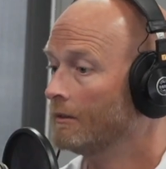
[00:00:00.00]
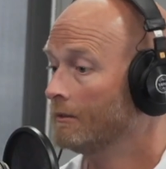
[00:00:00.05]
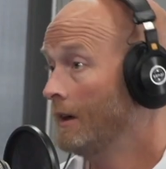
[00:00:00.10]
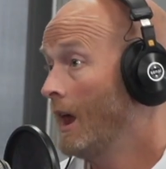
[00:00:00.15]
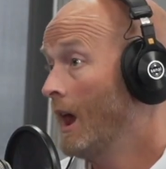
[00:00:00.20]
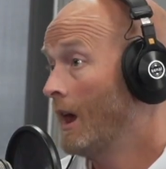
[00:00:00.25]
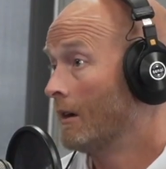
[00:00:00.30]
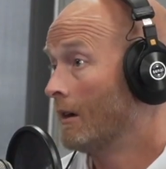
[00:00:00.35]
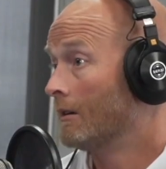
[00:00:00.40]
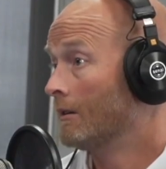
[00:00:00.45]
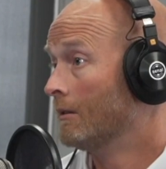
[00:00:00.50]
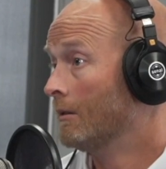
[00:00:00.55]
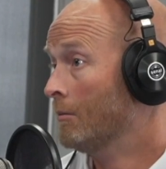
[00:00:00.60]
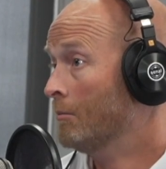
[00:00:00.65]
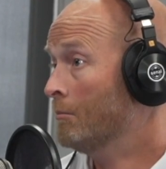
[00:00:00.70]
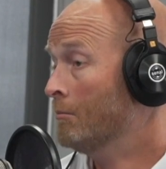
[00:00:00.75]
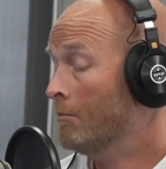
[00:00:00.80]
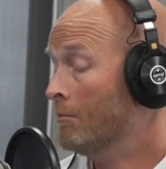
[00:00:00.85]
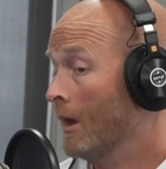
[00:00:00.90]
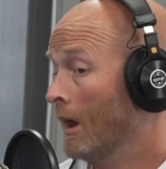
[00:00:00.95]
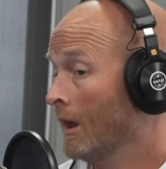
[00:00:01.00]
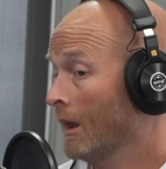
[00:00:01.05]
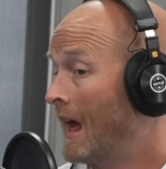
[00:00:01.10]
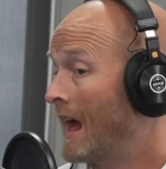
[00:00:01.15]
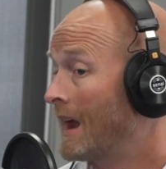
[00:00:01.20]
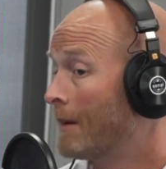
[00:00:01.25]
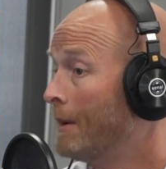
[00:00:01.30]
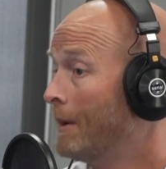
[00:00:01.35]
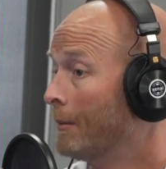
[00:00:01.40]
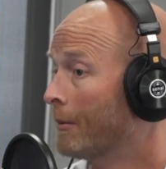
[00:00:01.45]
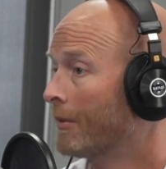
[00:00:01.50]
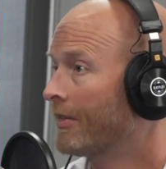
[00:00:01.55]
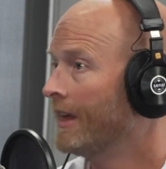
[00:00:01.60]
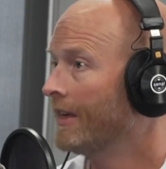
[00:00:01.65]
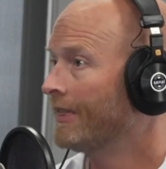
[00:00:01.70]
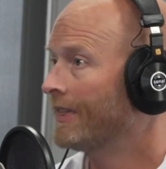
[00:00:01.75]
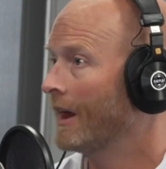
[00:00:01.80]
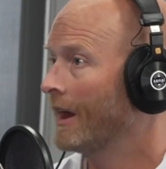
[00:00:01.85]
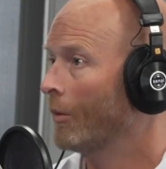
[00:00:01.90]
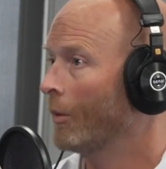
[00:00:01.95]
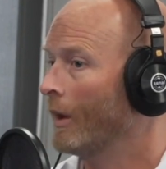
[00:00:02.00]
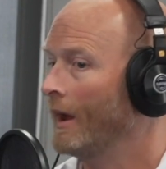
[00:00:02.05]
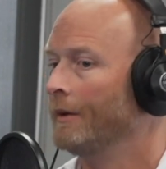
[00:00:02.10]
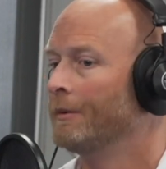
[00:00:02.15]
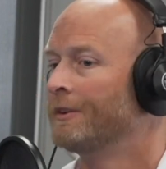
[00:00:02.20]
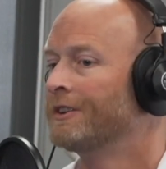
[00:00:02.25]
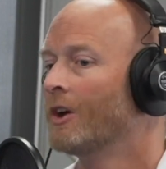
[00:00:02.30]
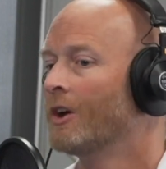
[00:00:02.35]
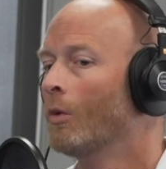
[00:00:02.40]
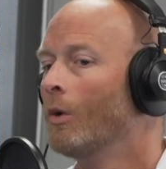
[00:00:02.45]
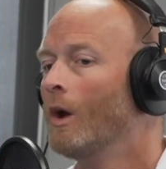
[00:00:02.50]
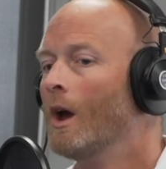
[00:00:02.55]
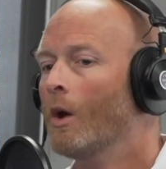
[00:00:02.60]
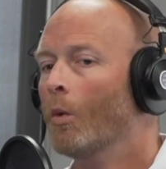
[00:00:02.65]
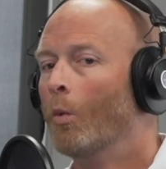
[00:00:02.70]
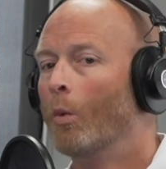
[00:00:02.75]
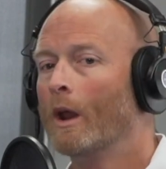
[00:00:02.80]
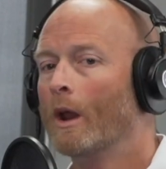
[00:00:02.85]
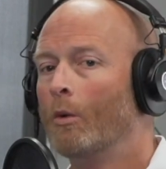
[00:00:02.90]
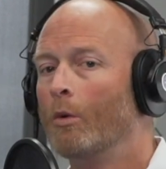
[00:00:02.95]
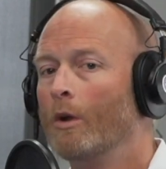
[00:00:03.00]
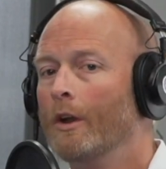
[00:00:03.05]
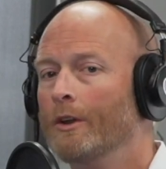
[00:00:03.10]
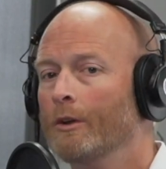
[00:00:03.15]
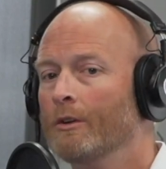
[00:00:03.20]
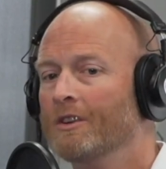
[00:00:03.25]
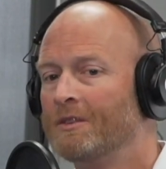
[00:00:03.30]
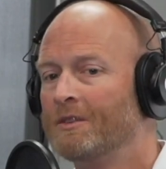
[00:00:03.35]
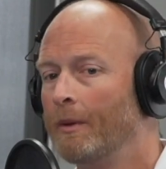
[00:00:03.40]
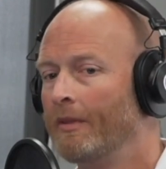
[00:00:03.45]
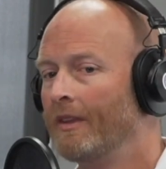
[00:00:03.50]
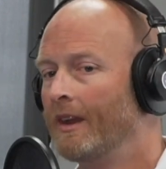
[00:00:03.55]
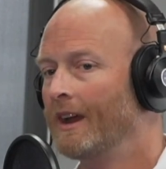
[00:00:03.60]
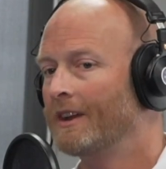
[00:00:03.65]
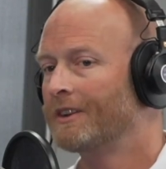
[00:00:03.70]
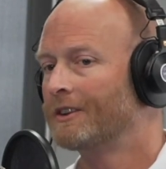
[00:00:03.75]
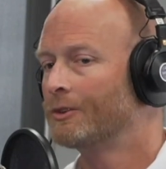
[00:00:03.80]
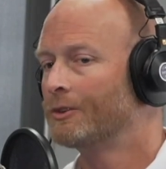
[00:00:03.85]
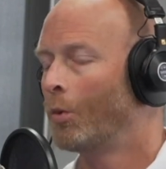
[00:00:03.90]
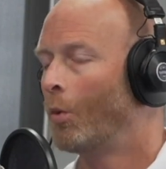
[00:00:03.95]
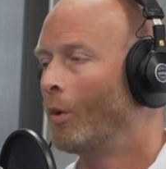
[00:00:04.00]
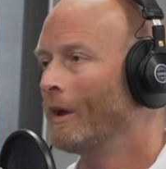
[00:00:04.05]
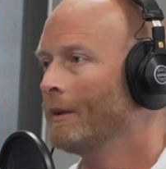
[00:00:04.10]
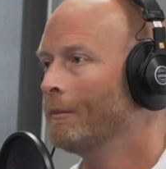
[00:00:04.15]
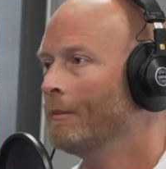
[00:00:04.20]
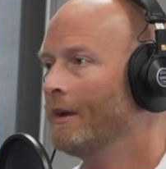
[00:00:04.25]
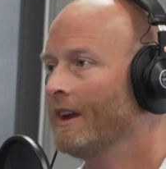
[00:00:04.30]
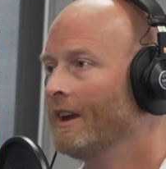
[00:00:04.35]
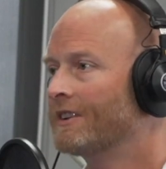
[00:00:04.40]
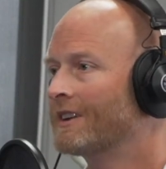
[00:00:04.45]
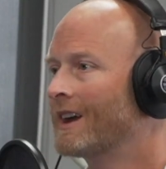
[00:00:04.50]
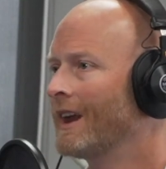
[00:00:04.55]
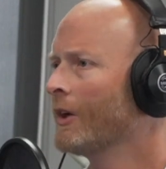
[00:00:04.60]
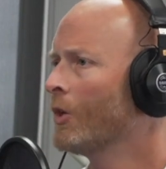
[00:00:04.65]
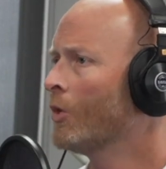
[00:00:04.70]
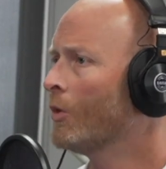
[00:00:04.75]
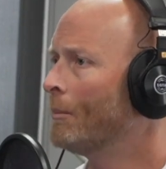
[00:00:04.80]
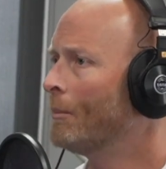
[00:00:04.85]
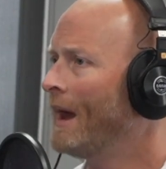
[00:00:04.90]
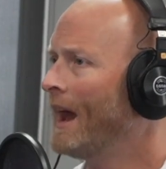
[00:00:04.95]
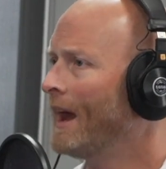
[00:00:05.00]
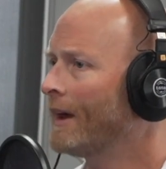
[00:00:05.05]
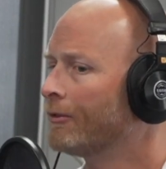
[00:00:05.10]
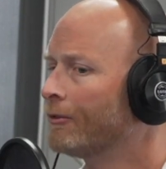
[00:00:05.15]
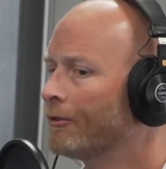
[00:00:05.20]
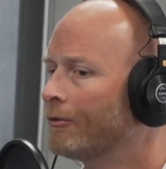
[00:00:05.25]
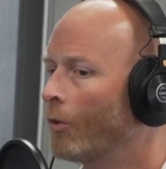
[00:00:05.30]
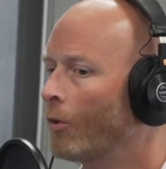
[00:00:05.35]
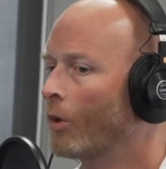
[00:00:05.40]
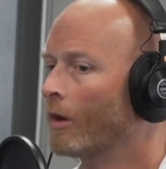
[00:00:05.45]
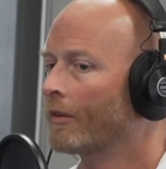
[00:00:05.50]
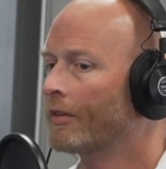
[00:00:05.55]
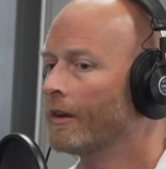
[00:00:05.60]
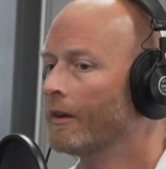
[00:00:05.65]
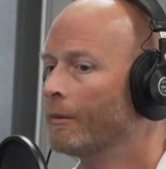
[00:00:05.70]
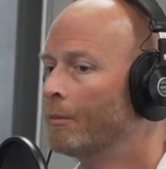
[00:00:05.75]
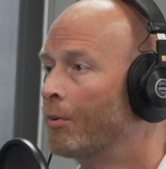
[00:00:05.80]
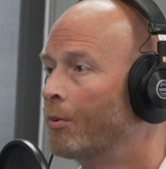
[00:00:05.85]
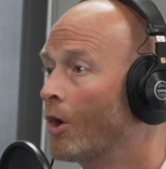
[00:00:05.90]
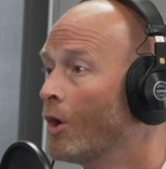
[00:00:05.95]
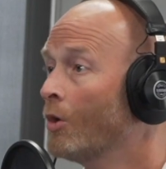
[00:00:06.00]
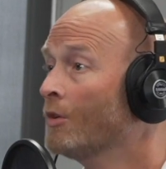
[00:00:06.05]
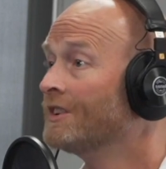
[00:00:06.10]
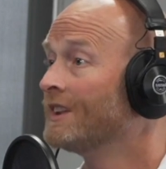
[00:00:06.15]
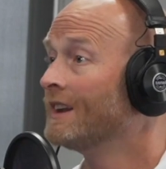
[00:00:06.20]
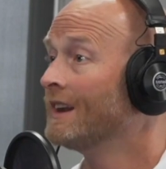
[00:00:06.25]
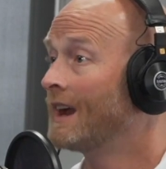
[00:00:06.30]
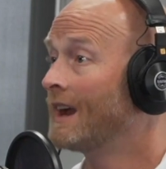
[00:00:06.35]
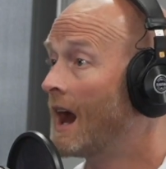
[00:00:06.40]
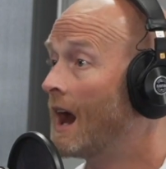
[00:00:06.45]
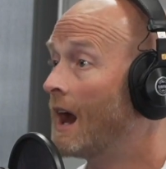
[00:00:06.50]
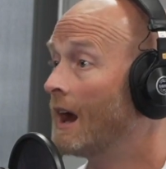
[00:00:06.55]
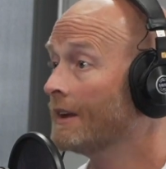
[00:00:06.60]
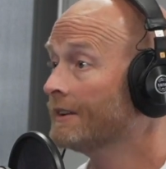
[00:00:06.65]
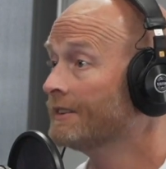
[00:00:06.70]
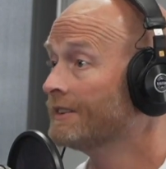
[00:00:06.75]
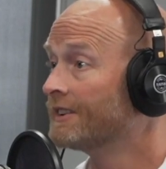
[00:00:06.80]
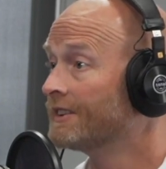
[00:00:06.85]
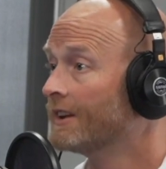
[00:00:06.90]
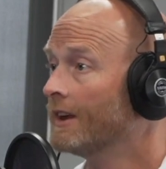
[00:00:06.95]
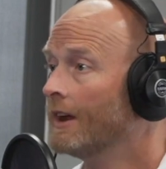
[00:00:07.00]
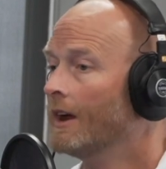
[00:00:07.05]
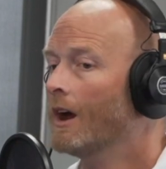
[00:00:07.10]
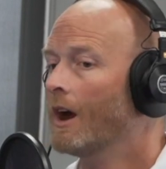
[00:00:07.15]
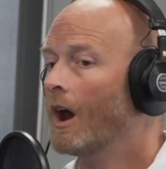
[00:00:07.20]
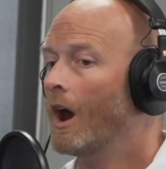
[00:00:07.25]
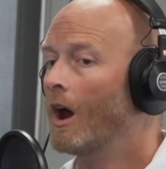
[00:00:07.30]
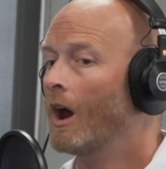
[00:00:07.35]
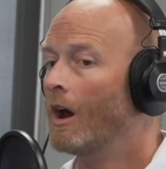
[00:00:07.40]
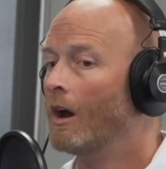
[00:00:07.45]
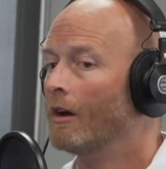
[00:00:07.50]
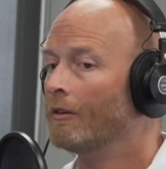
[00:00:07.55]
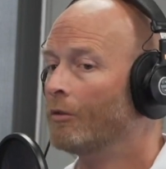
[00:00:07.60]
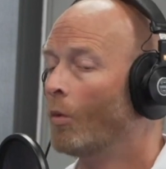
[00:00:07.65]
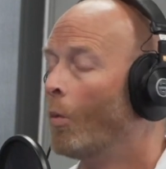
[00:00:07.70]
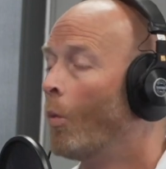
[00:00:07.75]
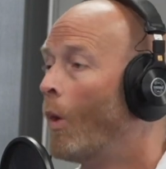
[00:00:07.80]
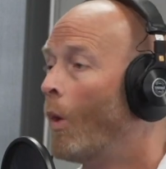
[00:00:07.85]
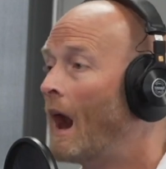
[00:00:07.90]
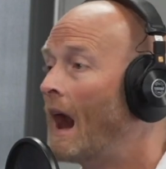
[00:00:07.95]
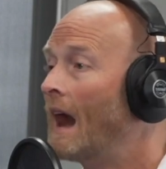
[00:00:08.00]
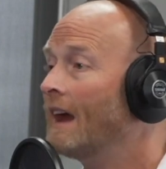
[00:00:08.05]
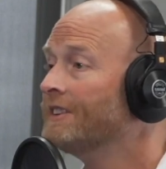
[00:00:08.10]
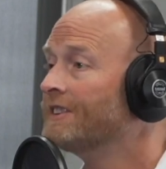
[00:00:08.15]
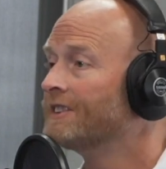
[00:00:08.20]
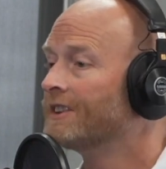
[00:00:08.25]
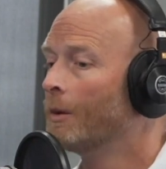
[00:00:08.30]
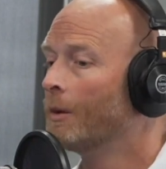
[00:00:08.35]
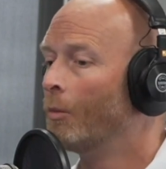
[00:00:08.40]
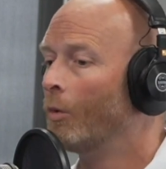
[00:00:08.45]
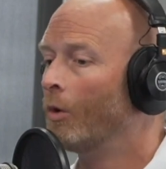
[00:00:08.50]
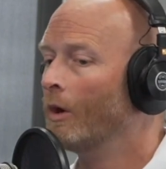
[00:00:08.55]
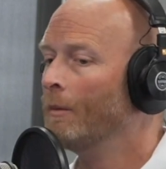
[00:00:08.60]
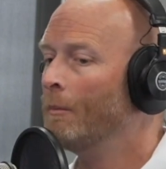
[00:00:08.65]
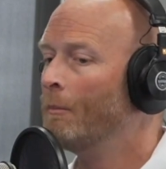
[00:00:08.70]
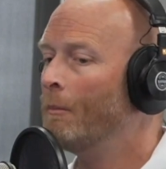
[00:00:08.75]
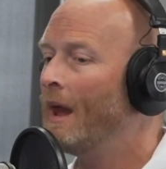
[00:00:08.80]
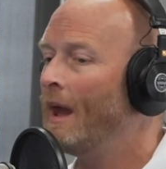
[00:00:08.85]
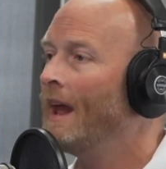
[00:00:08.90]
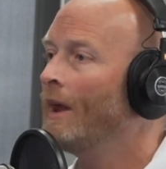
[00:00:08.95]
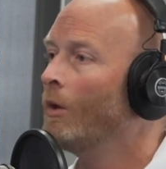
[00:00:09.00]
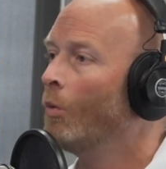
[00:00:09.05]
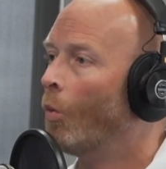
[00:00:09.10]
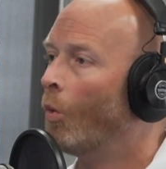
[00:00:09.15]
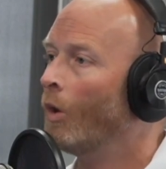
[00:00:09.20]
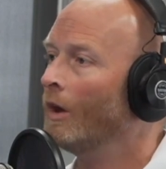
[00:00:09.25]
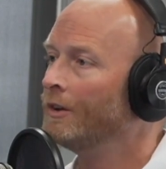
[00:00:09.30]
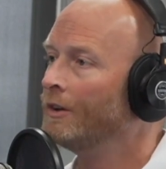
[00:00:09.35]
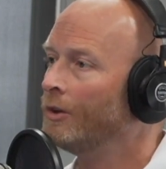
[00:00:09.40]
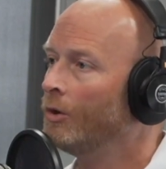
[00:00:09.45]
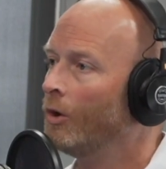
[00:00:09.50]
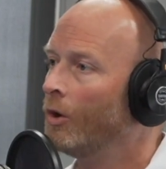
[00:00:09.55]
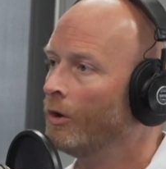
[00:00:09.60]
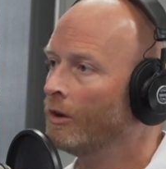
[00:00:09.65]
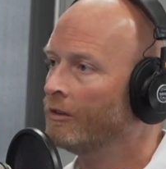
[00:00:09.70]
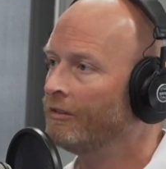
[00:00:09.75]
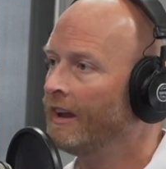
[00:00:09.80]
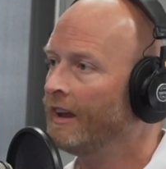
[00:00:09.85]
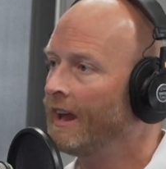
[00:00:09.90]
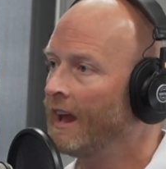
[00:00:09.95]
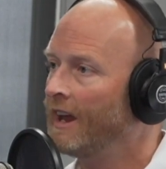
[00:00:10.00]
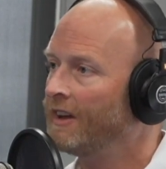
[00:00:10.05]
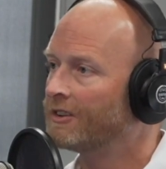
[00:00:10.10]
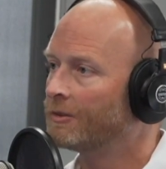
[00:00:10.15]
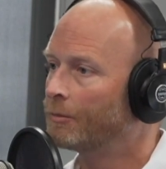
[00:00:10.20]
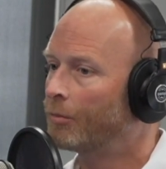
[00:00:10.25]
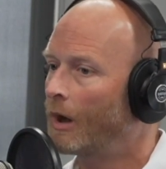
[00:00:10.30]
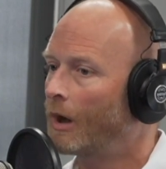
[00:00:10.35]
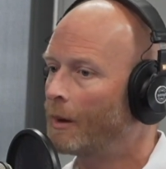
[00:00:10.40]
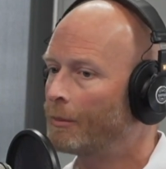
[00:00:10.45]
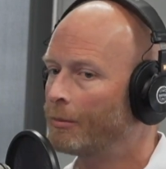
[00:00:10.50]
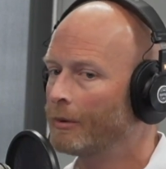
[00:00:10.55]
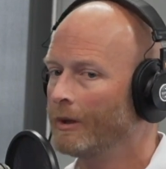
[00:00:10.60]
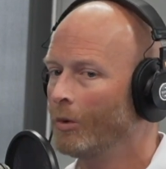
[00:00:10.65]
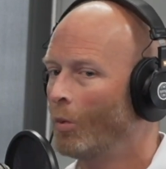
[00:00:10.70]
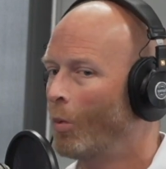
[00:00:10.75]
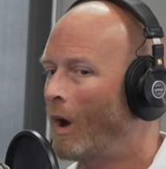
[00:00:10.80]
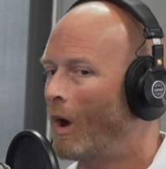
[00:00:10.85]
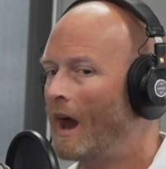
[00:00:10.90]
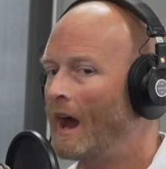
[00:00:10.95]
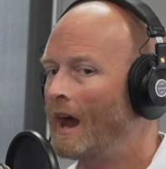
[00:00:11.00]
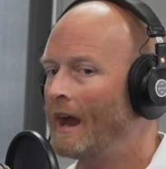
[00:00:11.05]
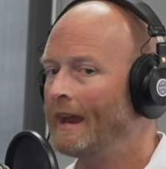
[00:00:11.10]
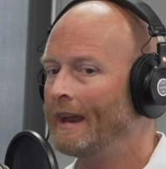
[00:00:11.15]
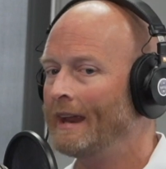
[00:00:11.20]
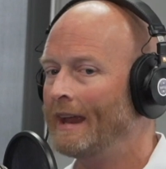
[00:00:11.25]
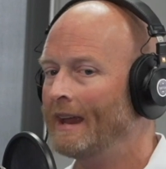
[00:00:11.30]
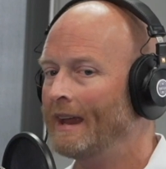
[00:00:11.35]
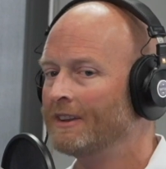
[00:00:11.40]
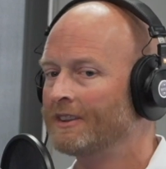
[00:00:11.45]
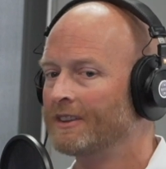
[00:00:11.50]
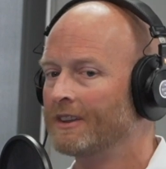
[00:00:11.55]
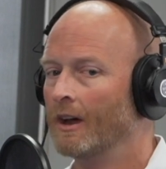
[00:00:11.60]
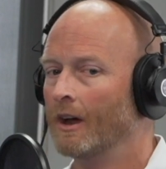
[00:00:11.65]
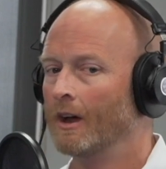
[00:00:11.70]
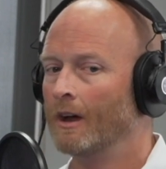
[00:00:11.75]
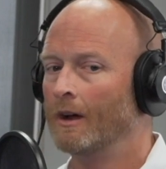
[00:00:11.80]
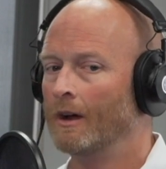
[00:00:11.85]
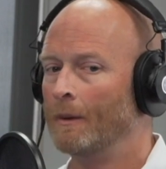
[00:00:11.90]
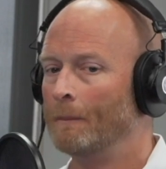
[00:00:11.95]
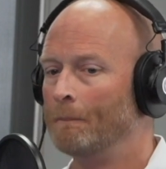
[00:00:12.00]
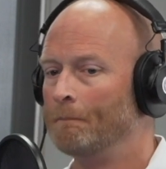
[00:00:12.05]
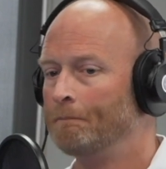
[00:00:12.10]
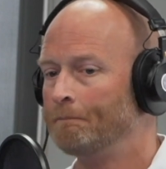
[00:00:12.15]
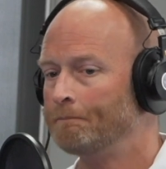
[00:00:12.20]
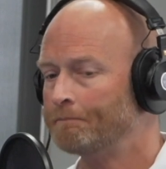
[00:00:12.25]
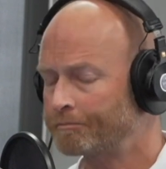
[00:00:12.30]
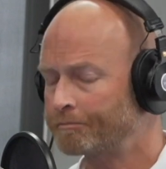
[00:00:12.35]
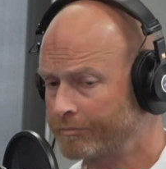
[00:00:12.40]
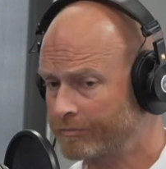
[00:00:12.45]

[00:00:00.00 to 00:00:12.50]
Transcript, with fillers: Yeah a lot of people think that way. So, what I want to do is spend the next 20 minutes kind of going back and forth, pros and cons of why someone may want to own a vacation property, why it's um,